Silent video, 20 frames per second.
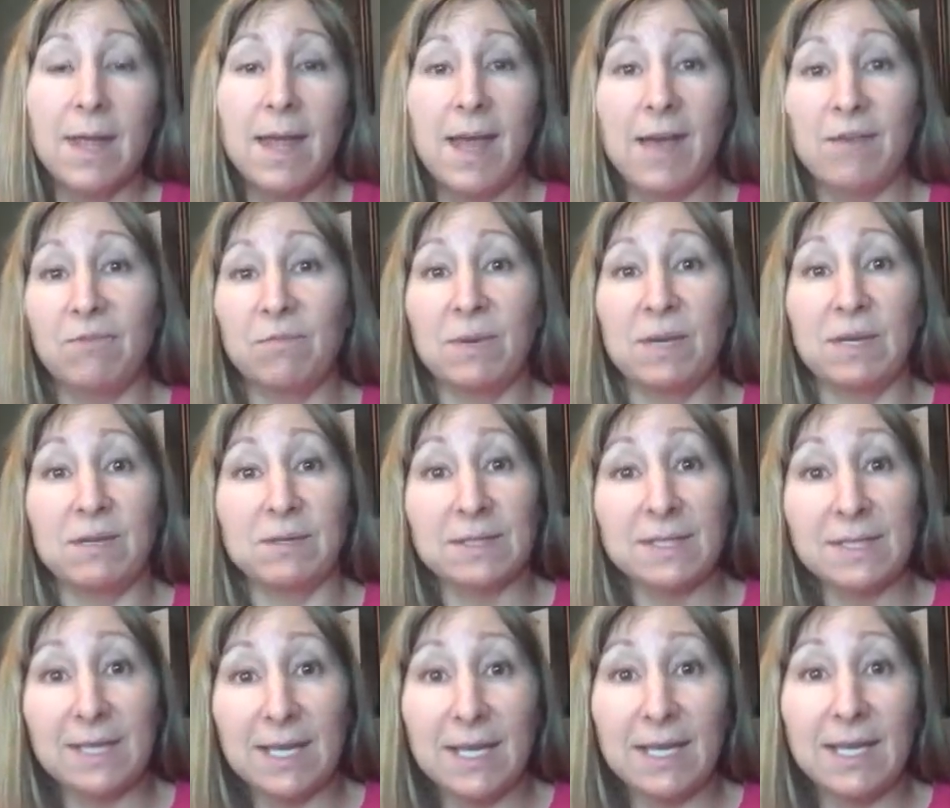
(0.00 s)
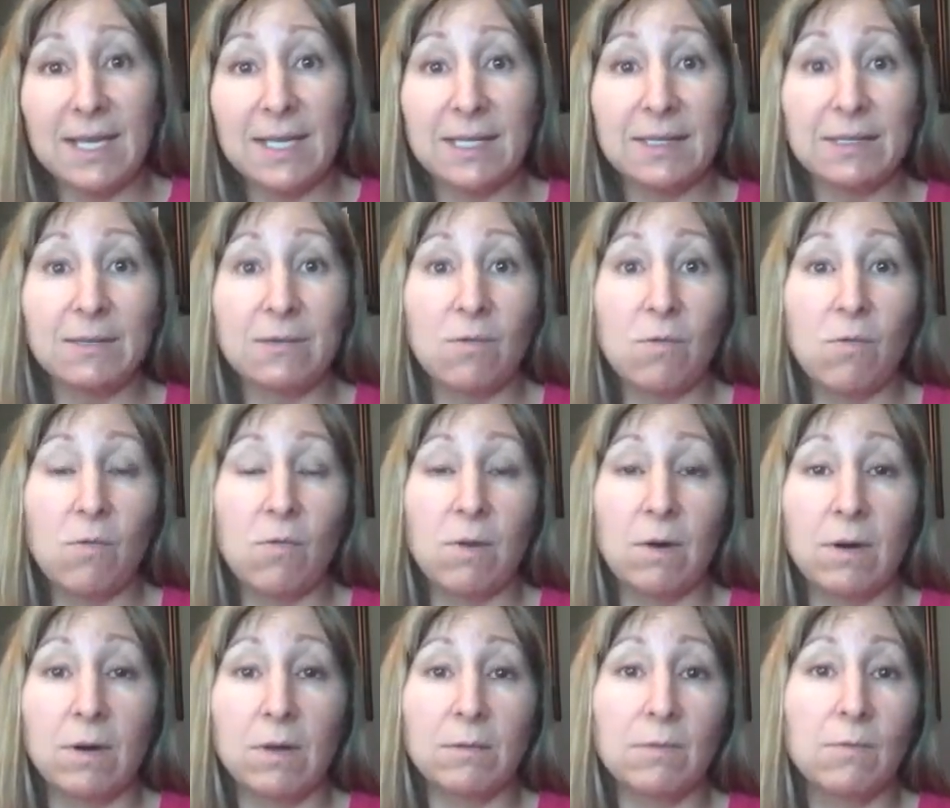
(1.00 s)
have better skin
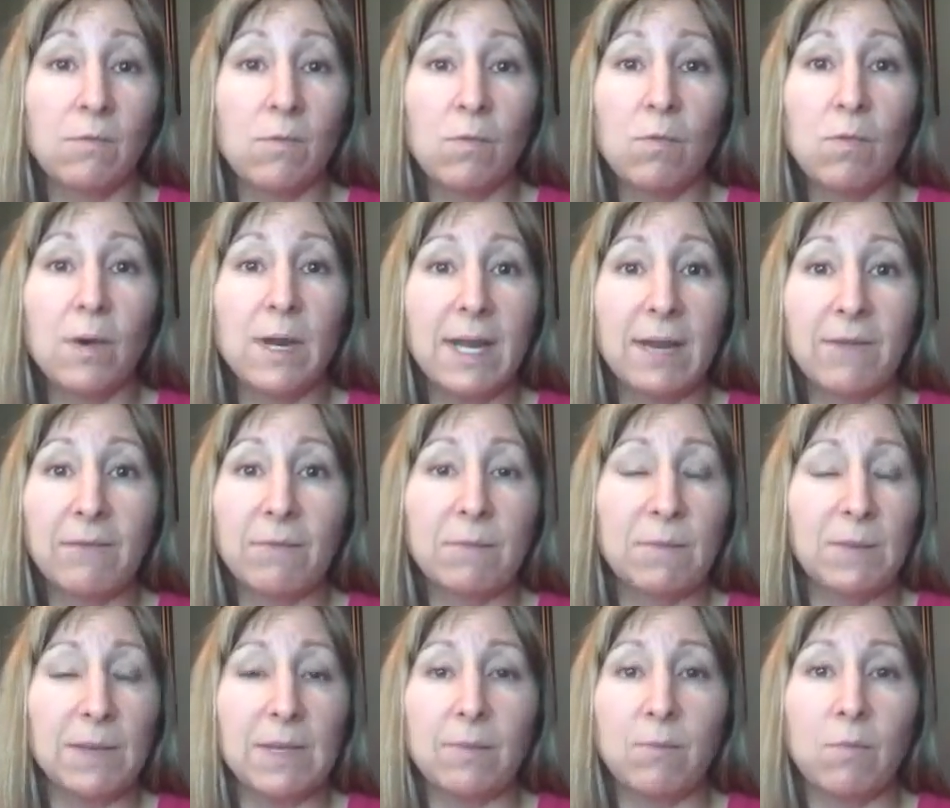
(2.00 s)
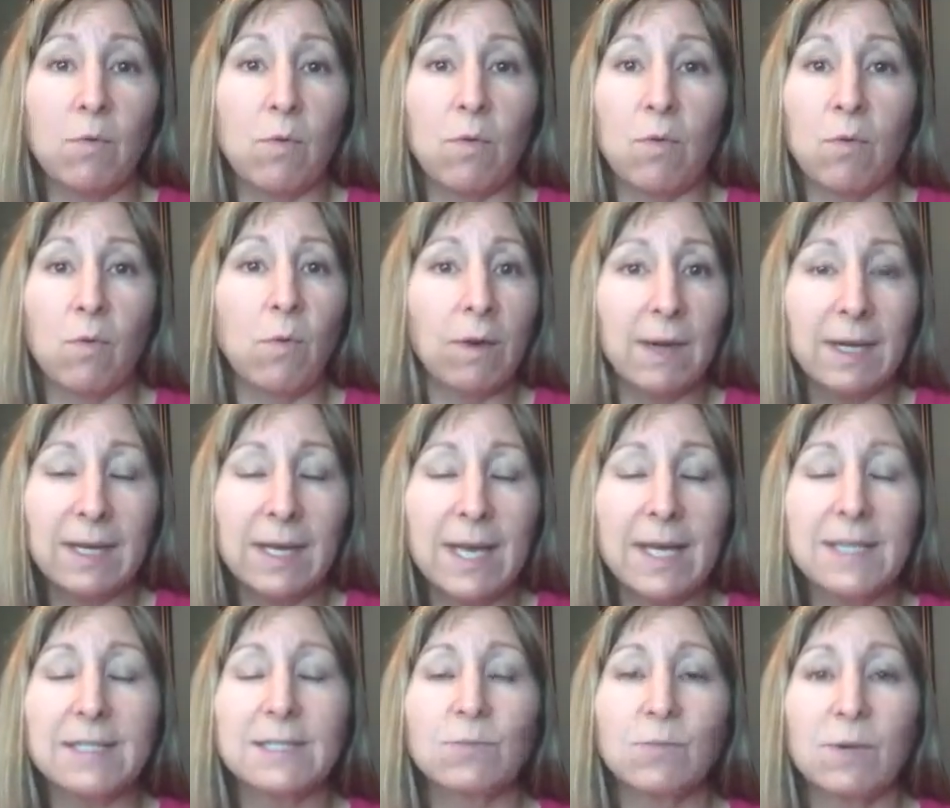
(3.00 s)
or whatever, be more
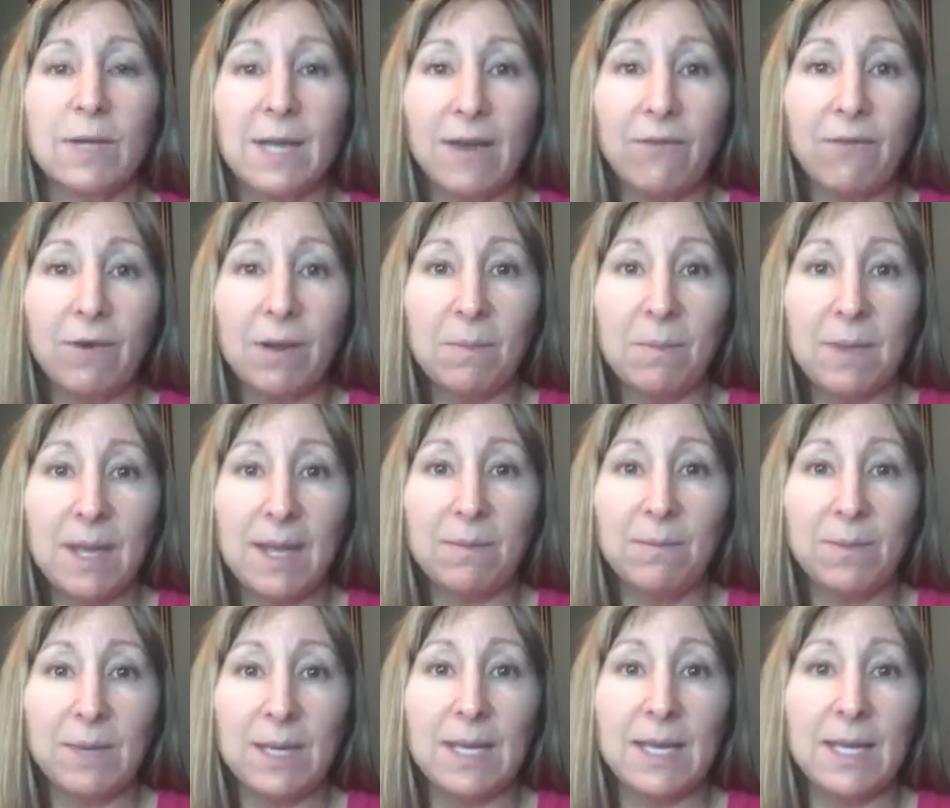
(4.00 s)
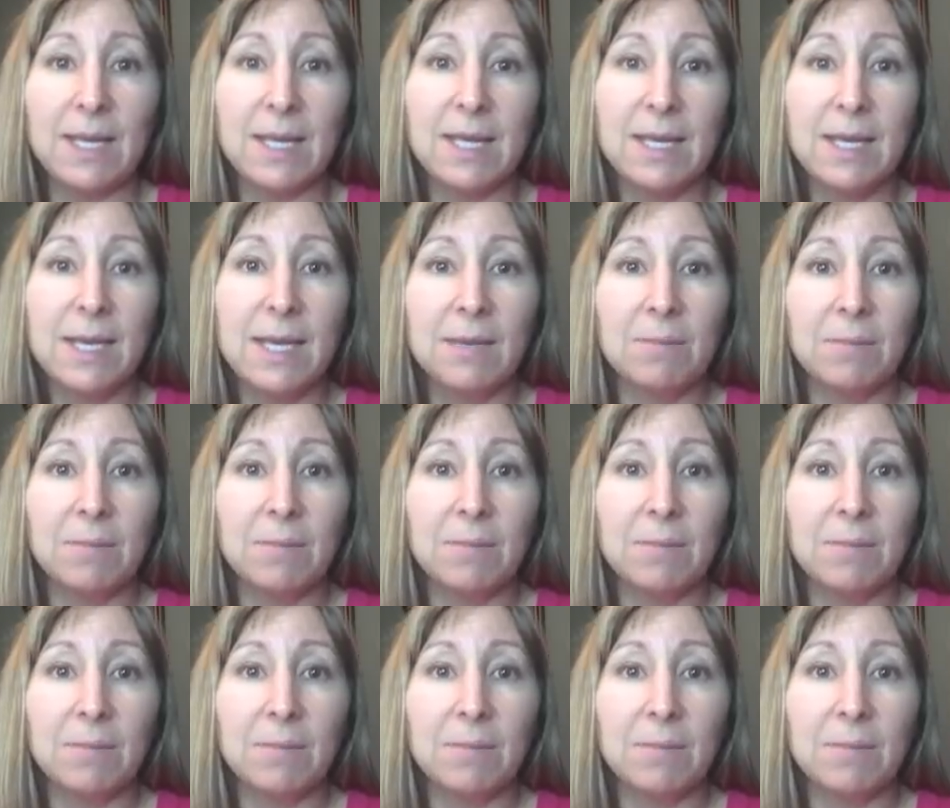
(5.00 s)
organized, whatever it may be,